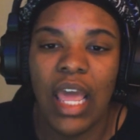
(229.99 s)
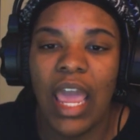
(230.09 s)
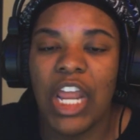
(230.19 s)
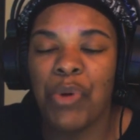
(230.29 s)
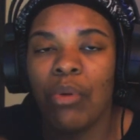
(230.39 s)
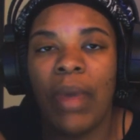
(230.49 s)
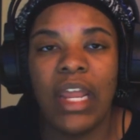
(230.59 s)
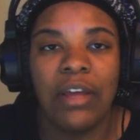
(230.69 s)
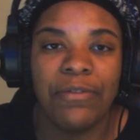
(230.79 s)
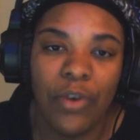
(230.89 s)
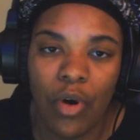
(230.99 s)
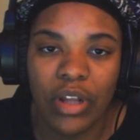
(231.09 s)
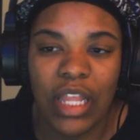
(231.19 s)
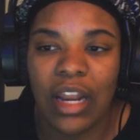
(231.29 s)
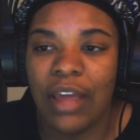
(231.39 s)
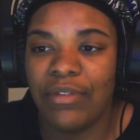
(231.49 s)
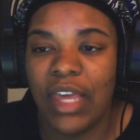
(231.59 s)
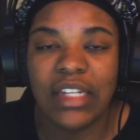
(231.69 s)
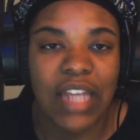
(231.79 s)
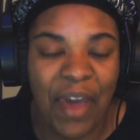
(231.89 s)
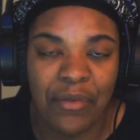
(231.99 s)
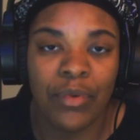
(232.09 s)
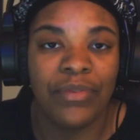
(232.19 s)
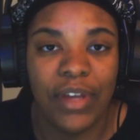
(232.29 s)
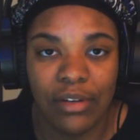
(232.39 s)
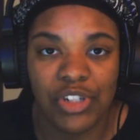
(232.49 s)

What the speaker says: and the remaining four that have yet to have a reveal